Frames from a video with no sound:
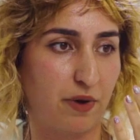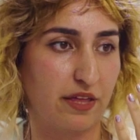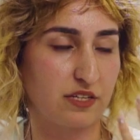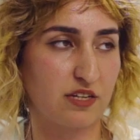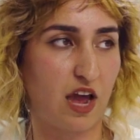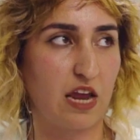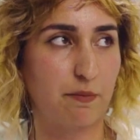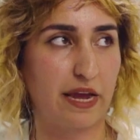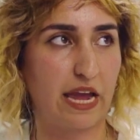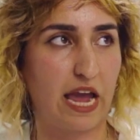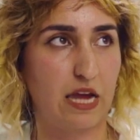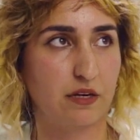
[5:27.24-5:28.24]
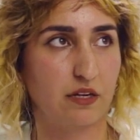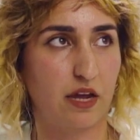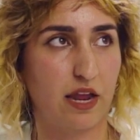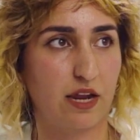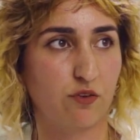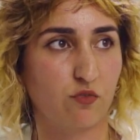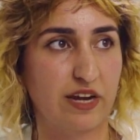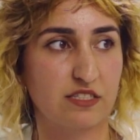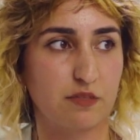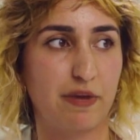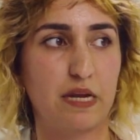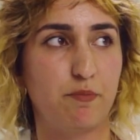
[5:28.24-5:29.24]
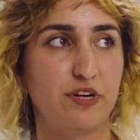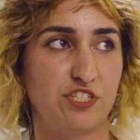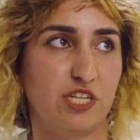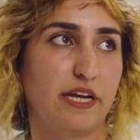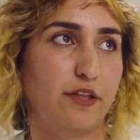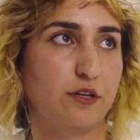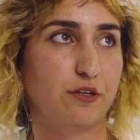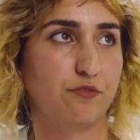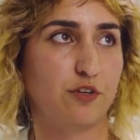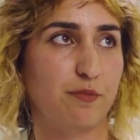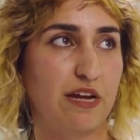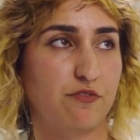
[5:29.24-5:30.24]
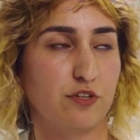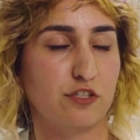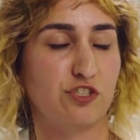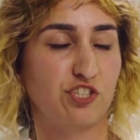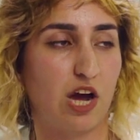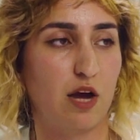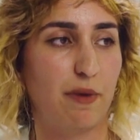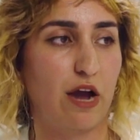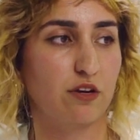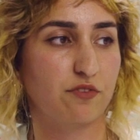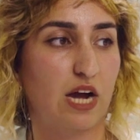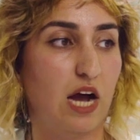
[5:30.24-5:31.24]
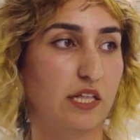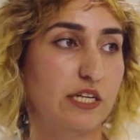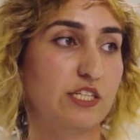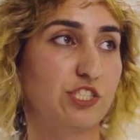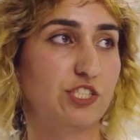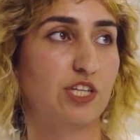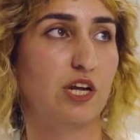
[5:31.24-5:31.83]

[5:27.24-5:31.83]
By the time I had a resume put together for my first job out of college,